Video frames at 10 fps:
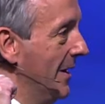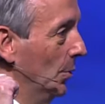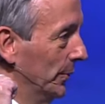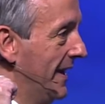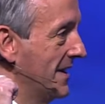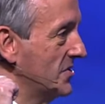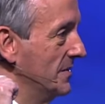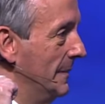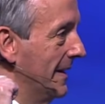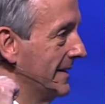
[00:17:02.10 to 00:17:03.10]
the Old
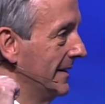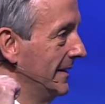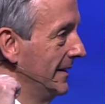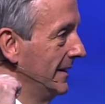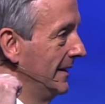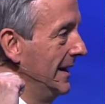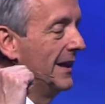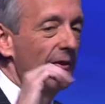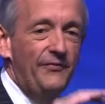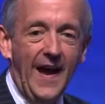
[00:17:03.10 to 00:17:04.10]
Testament?
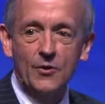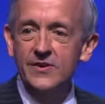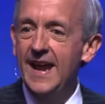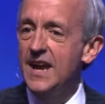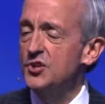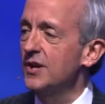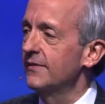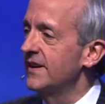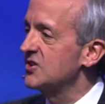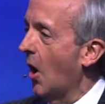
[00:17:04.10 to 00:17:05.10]
The foundation
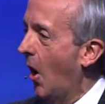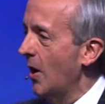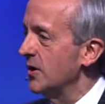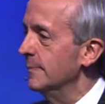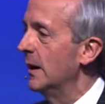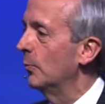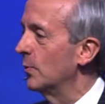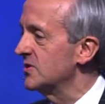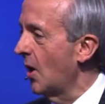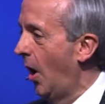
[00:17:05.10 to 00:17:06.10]
of his argument
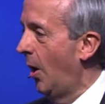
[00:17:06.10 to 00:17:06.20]
was